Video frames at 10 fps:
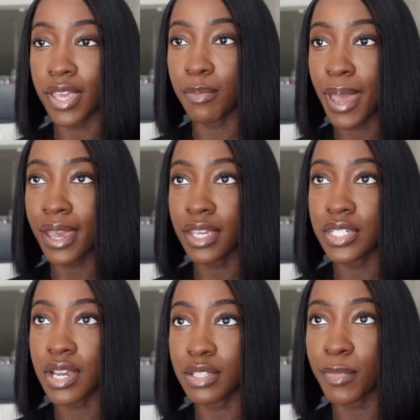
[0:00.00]
a package
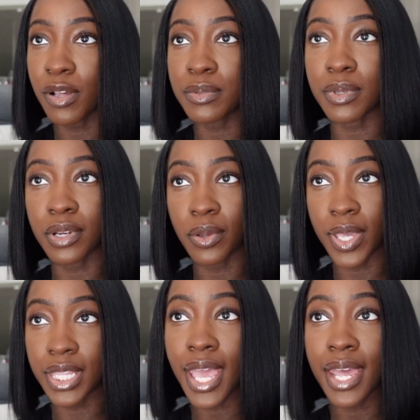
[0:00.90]
down the mail, so I'm gonna go
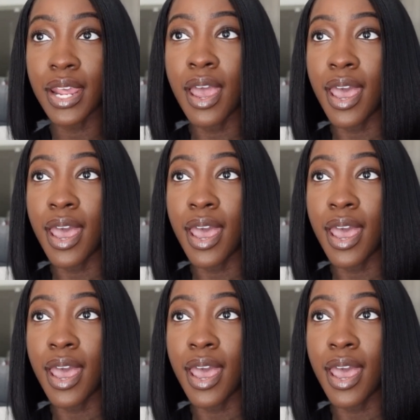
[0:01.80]
get that.